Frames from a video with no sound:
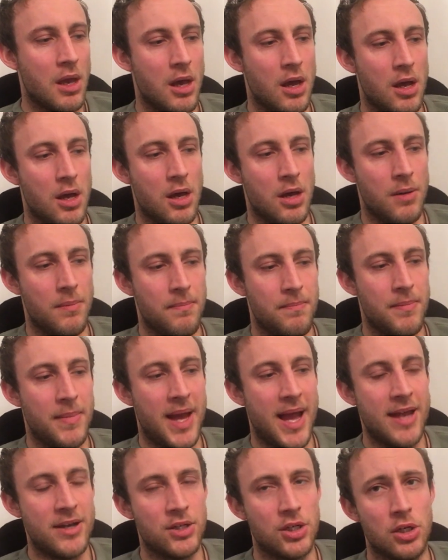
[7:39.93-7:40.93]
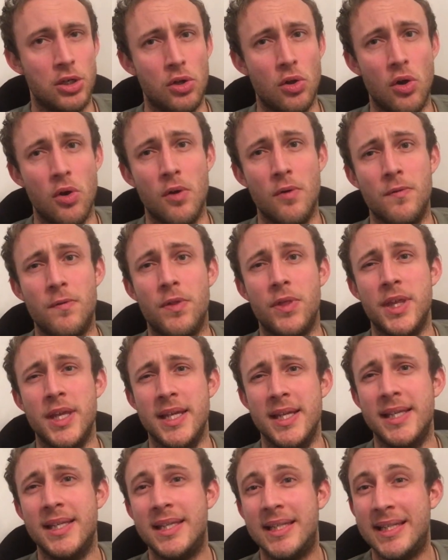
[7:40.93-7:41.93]
And a lot of
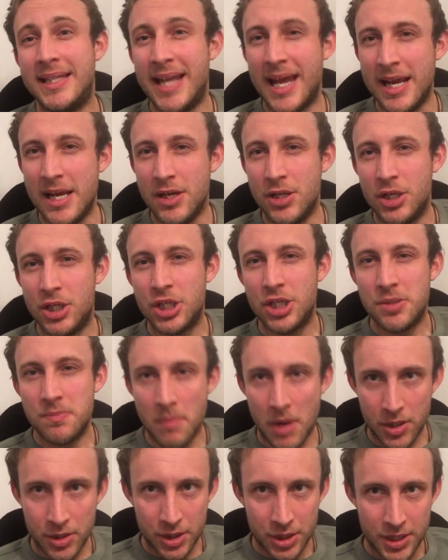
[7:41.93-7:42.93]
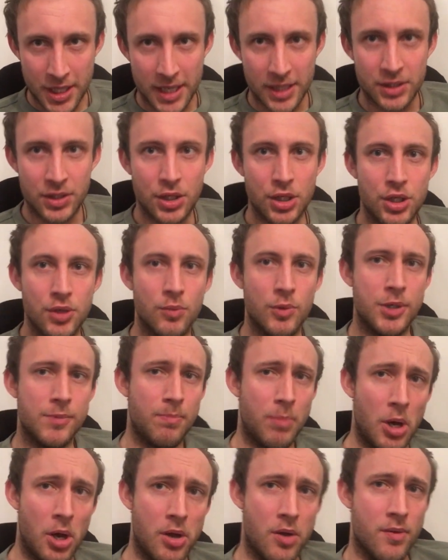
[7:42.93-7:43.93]
the sage smudge sticks that you would
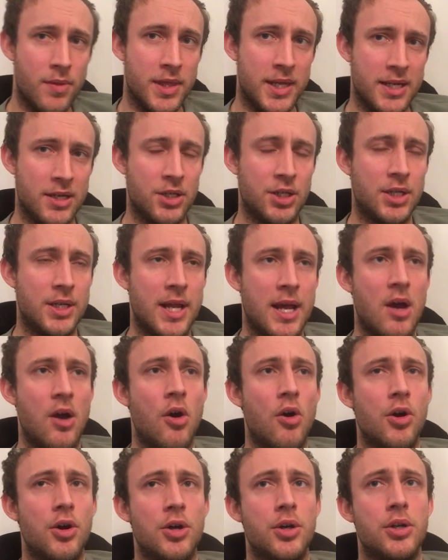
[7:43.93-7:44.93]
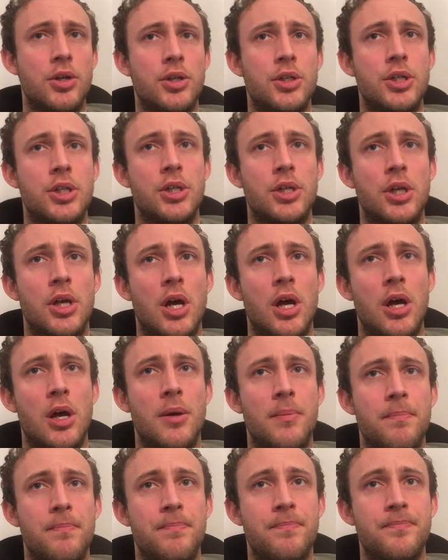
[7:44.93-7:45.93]
buy on the internet aren't
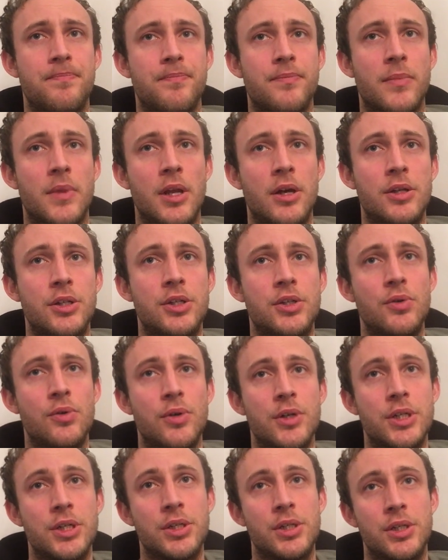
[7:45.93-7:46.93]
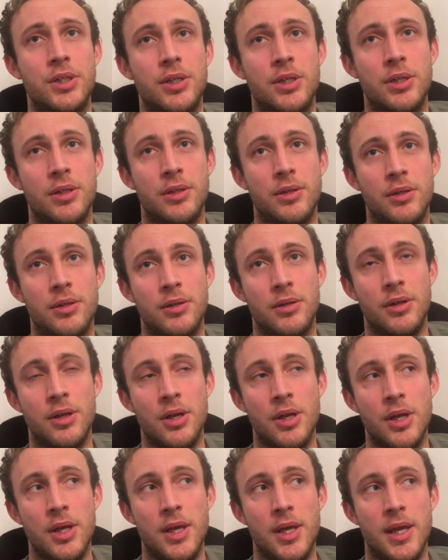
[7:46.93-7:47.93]
sourced
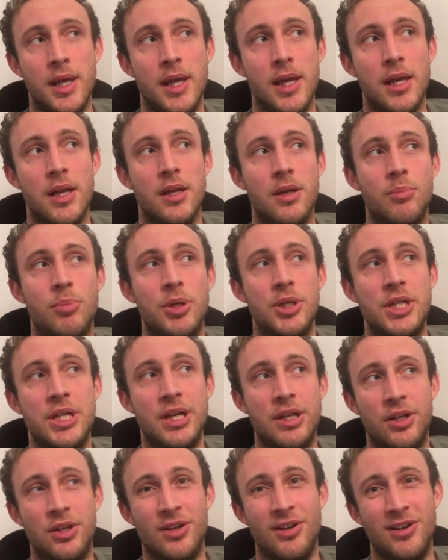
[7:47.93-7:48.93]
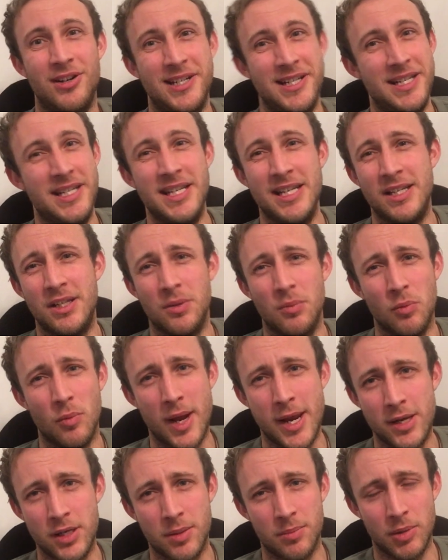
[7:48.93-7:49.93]
in a particularly decent
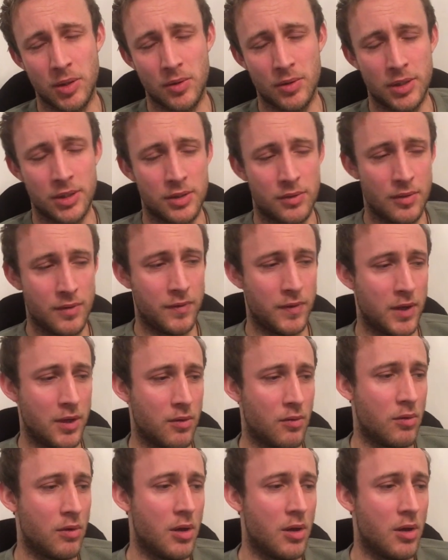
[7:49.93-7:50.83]
way, to be honest with you.